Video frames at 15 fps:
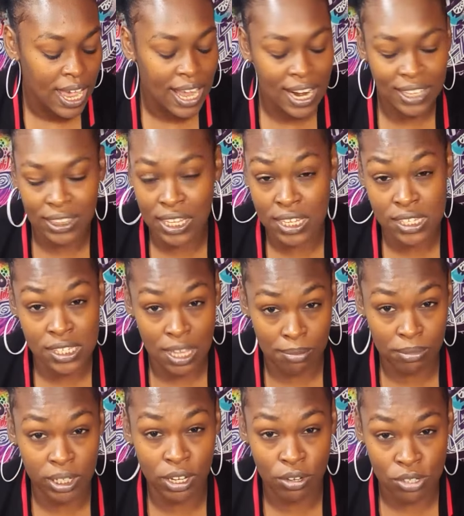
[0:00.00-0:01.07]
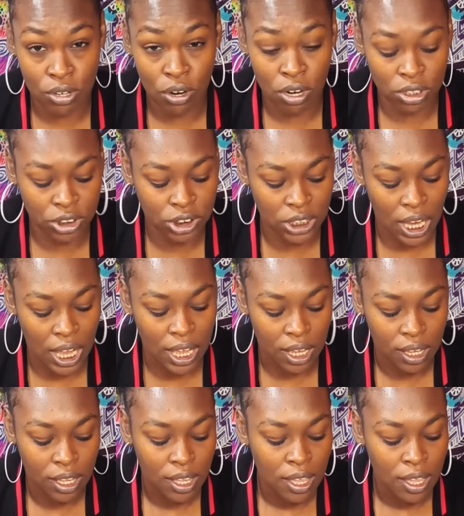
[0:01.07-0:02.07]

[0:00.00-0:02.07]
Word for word: And I think some Leos are shy